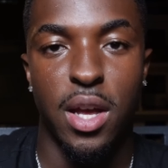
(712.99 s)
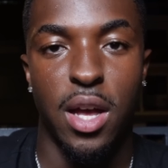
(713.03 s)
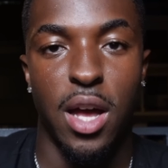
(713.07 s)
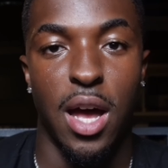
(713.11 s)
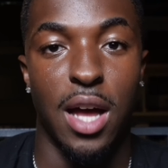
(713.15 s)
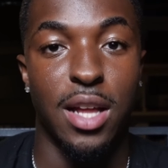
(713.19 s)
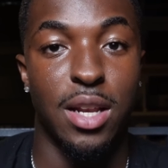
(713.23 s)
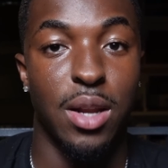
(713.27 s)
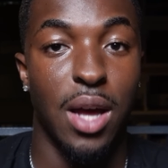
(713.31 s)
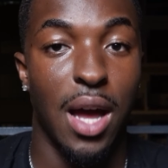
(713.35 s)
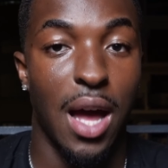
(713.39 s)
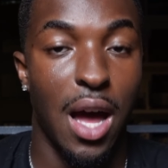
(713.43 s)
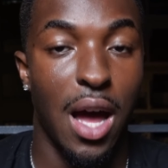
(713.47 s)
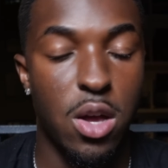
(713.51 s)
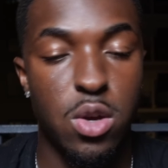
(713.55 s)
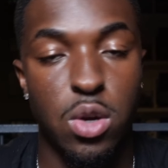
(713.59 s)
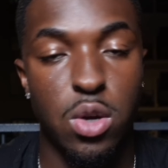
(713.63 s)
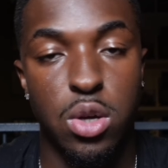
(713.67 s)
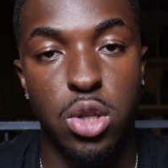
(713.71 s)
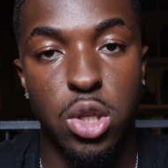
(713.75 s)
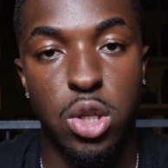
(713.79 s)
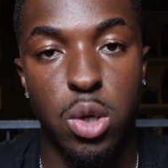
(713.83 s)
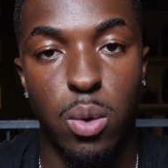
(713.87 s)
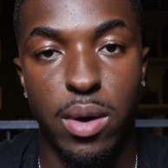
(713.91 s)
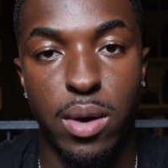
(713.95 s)
And how you
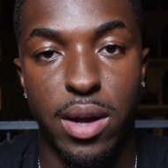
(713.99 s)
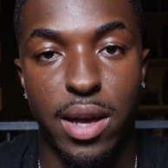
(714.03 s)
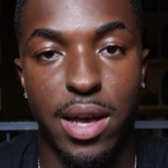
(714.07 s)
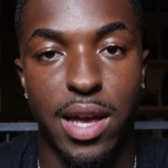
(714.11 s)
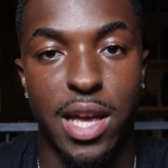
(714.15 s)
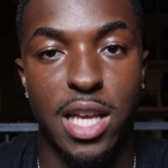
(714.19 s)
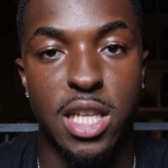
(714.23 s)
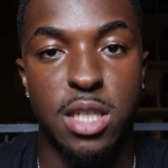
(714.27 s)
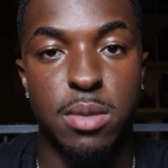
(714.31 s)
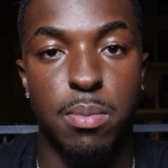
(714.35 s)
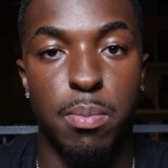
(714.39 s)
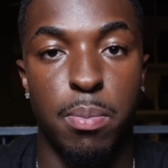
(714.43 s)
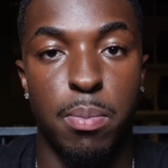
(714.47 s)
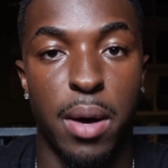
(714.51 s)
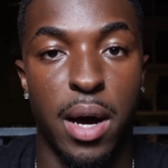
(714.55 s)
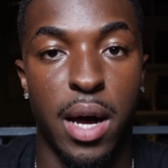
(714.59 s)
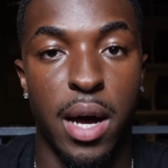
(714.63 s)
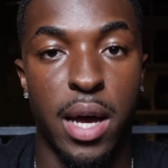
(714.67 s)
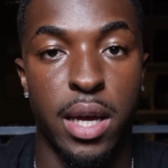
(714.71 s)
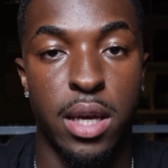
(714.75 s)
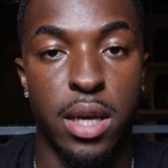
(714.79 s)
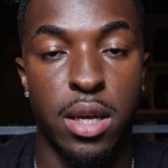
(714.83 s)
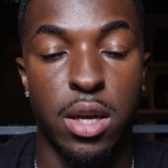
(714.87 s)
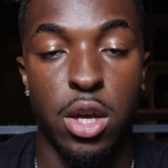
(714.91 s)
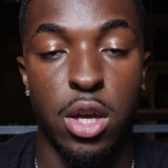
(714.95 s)
can do it is
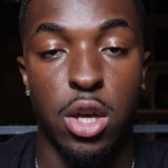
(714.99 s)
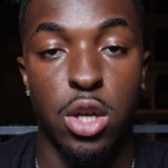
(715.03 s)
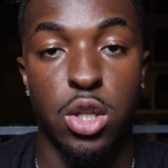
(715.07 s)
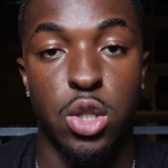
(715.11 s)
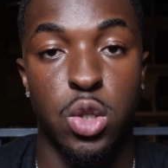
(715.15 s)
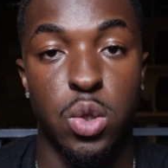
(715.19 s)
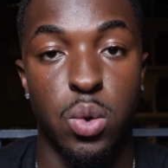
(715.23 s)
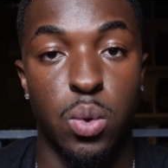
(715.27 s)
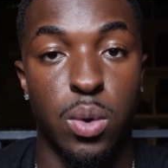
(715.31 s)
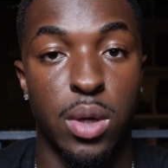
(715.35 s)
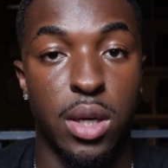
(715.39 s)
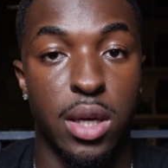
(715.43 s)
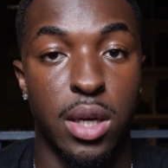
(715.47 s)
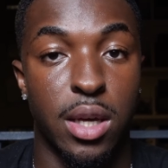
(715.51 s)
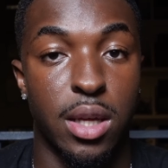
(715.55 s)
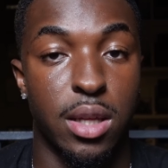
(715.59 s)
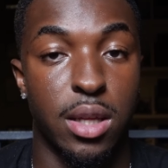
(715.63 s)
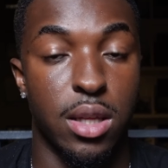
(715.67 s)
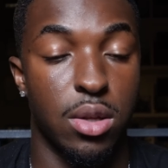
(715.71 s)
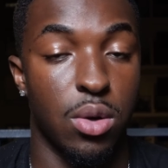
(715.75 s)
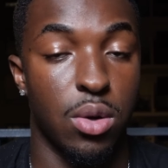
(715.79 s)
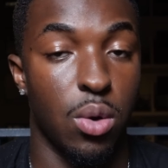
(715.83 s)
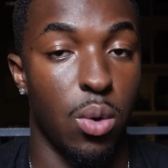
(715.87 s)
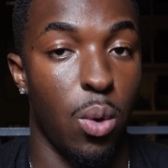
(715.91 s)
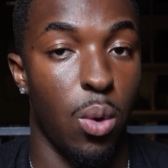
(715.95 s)
by doing it
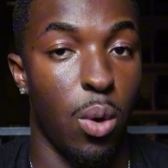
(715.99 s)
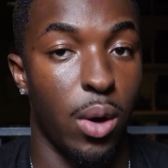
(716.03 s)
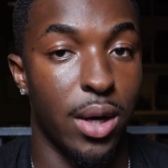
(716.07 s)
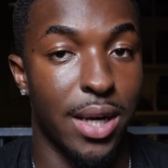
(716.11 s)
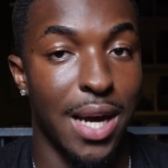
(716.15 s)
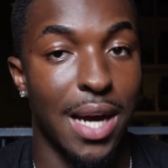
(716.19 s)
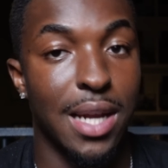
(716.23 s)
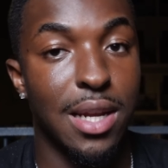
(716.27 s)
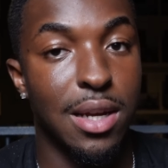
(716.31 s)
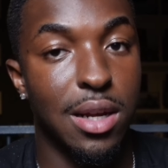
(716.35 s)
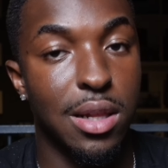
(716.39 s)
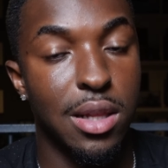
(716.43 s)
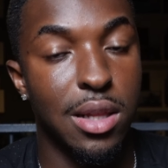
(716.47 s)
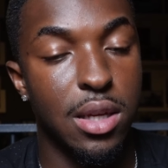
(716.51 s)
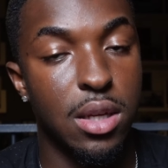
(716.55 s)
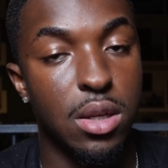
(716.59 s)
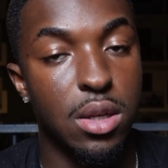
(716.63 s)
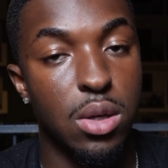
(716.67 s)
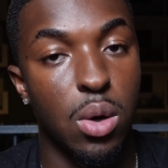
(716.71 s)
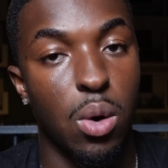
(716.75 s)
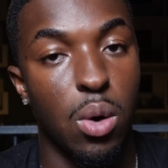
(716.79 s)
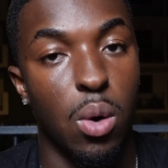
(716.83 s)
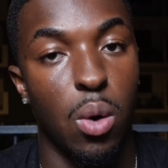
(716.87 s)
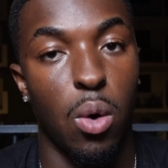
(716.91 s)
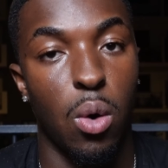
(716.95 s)
organically
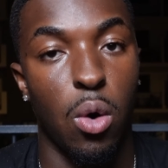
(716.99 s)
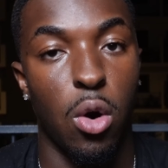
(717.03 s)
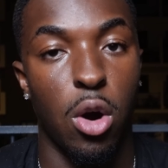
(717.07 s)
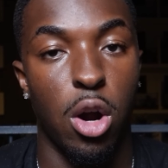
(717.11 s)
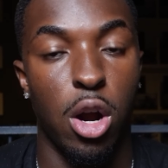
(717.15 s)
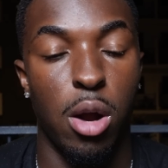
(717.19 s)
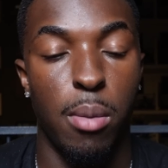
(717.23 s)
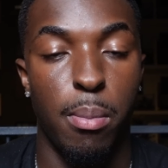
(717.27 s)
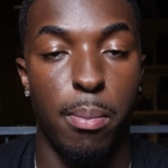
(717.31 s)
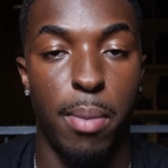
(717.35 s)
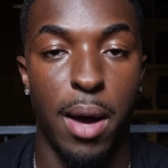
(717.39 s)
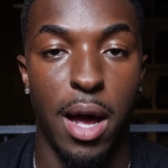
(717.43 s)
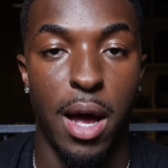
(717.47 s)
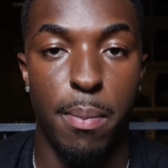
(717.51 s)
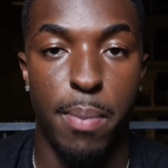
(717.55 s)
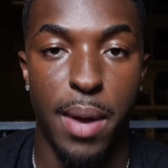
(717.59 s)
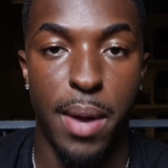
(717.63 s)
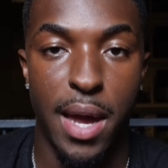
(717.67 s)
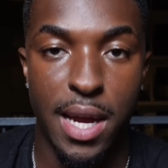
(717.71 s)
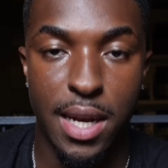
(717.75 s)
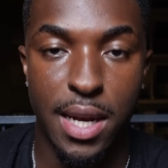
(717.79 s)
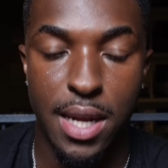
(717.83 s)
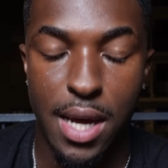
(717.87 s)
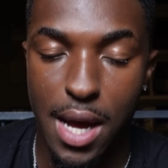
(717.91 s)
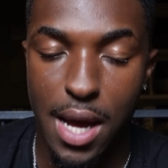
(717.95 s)
or by
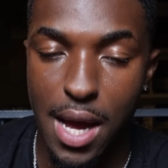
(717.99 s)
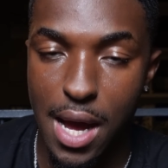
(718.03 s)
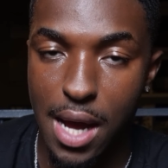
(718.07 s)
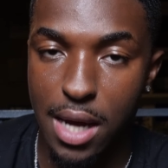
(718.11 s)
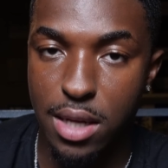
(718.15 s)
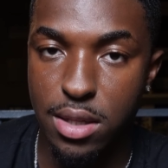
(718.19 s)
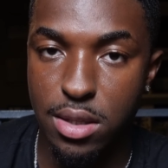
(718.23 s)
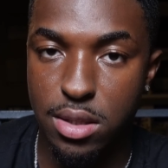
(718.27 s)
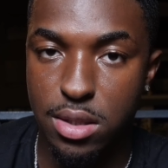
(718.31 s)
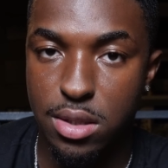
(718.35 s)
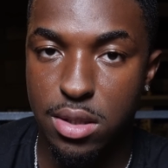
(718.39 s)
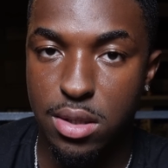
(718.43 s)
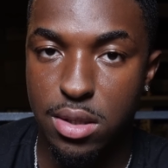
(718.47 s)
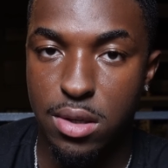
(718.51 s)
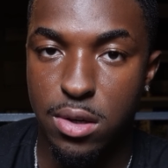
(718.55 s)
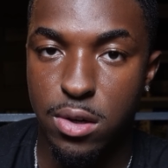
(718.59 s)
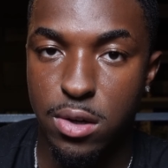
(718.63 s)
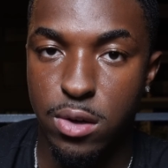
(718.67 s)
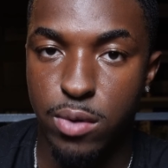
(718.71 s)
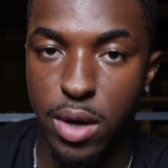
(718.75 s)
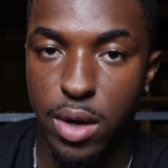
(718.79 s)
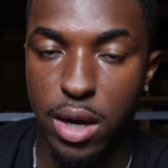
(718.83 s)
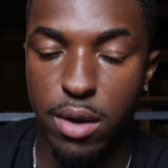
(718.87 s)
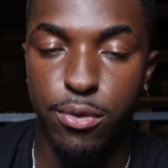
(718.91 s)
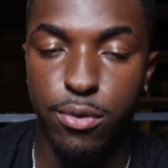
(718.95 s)
paid ads,
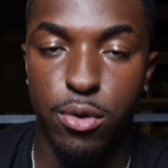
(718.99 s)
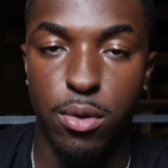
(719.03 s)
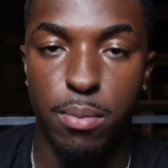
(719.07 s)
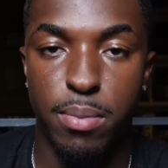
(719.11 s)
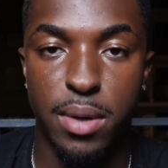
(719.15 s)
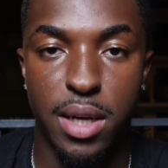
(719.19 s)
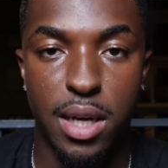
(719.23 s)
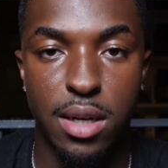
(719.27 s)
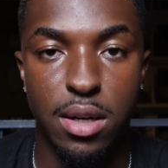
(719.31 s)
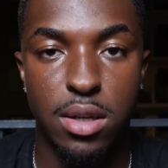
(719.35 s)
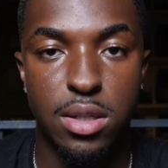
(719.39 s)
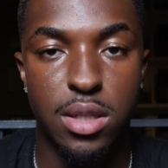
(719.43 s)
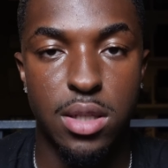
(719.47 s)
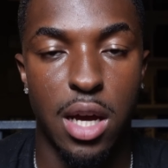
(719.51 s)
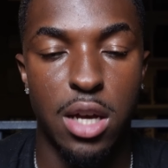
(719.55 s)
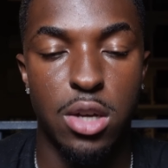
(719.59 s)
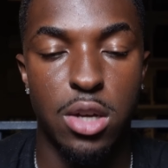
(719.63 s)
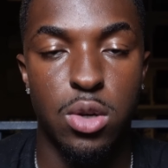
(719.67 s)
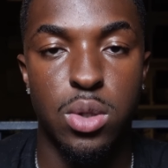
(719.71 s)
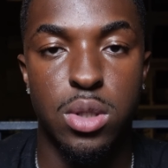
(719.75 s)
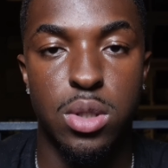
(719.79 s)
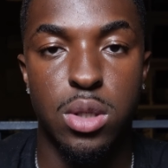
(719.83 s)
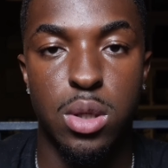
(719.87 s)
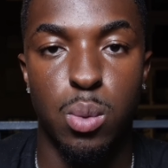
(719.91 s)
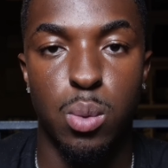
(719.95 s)
right? For beginners, I
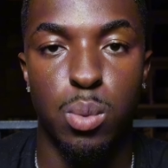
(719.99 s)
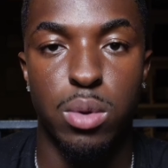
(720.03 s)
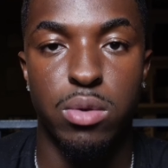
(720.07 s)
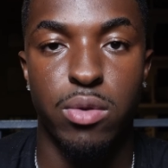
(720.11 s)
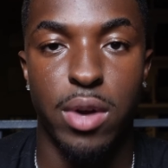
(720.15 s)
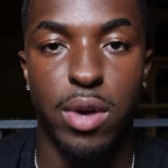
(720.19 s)
usually would